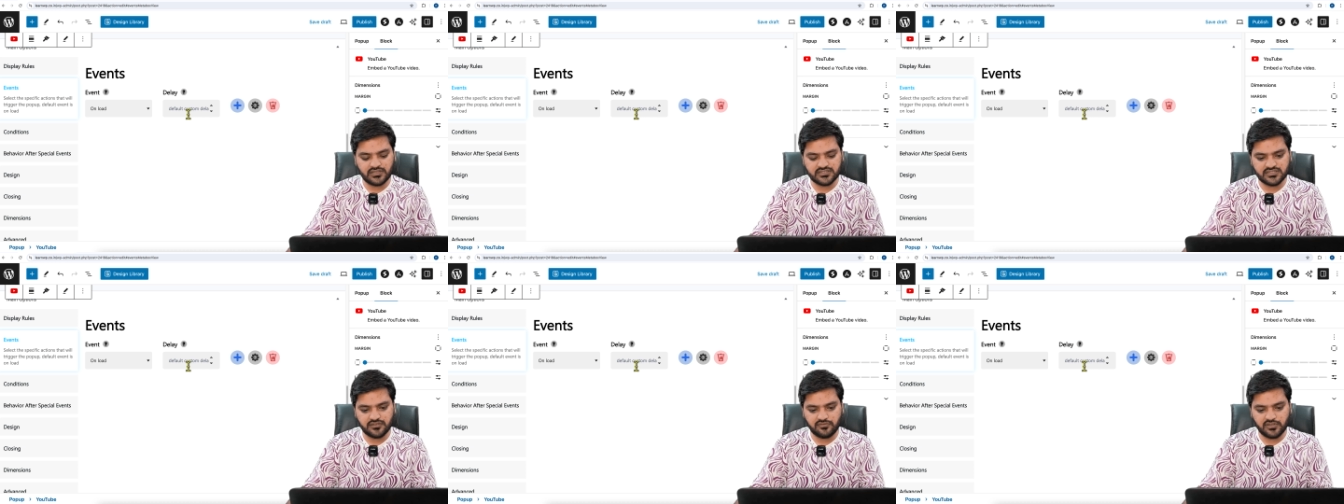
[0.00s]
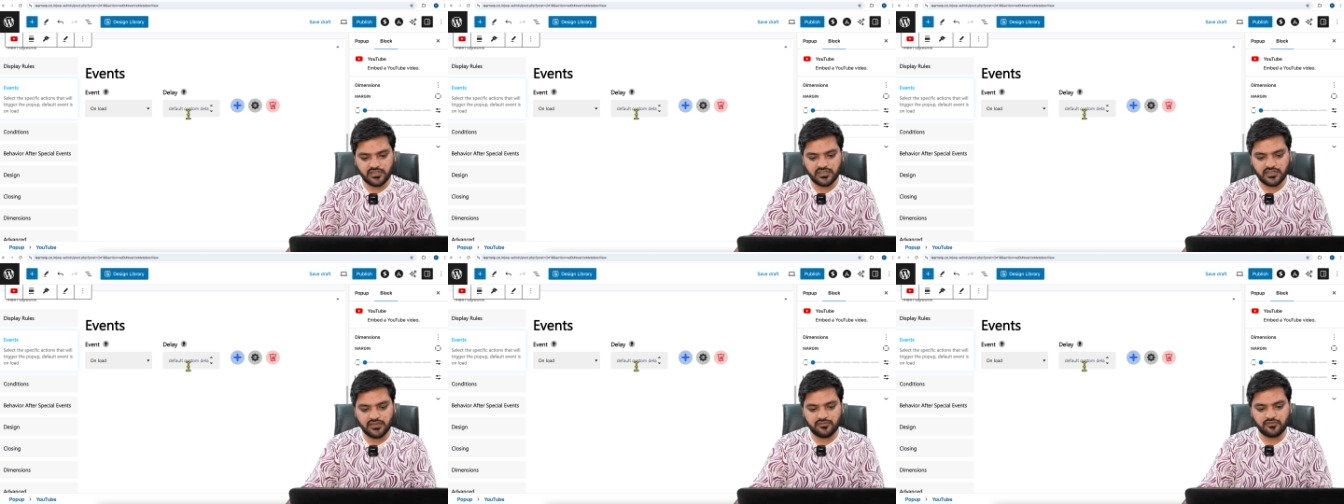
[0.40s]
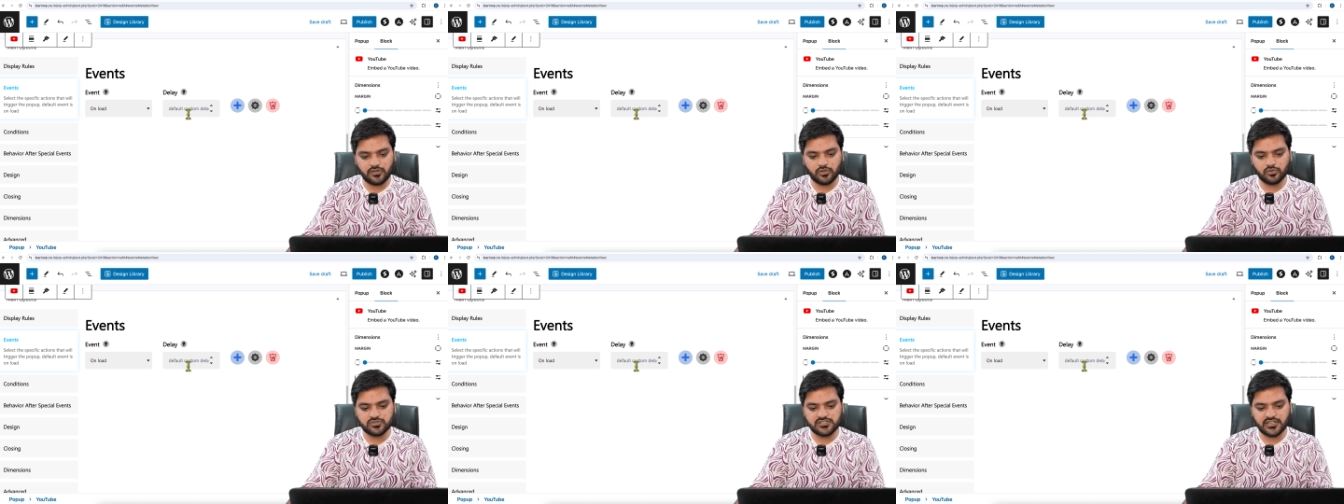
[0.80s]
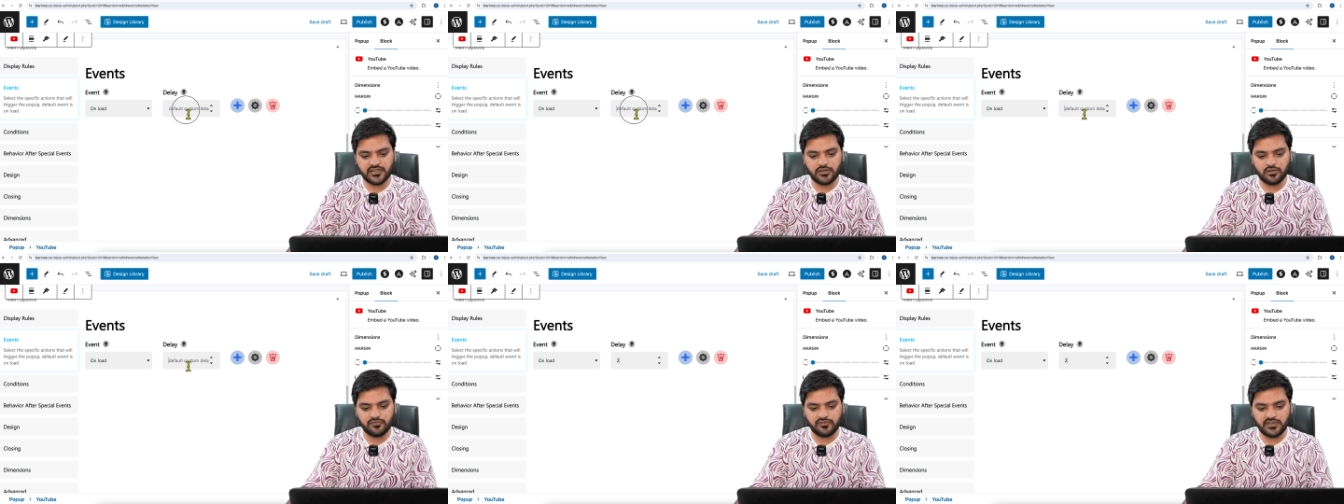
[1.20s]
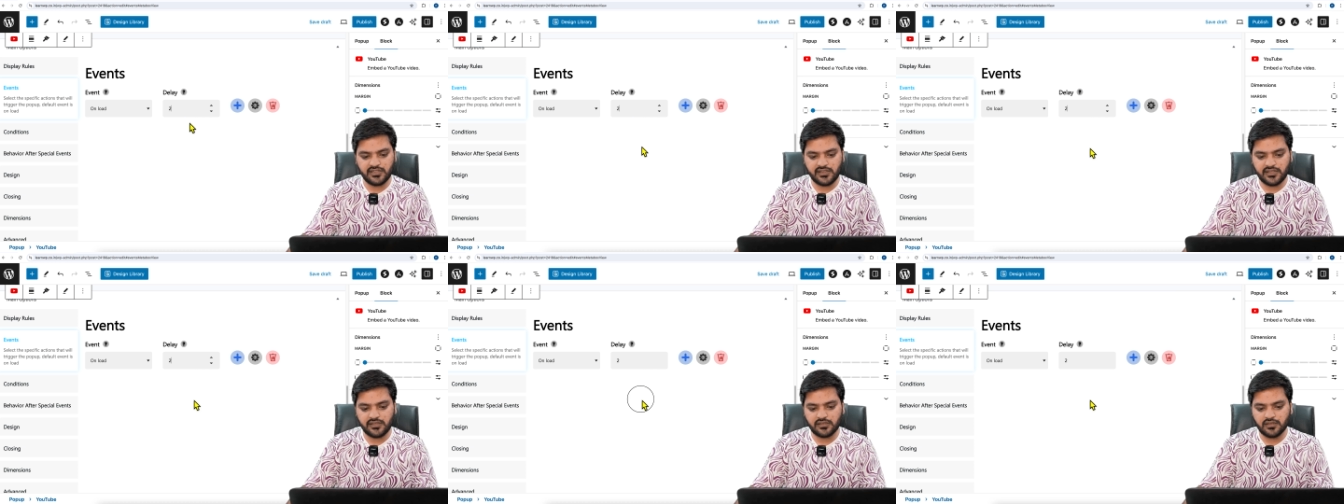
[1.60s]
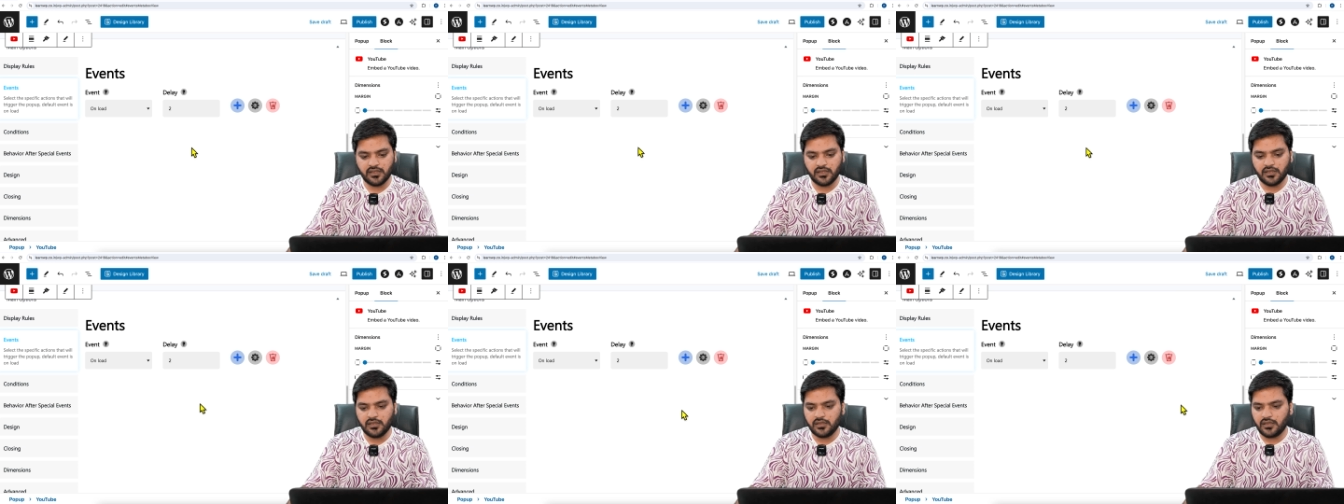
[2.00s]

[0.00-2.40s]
Let's say we give 2 second of delay,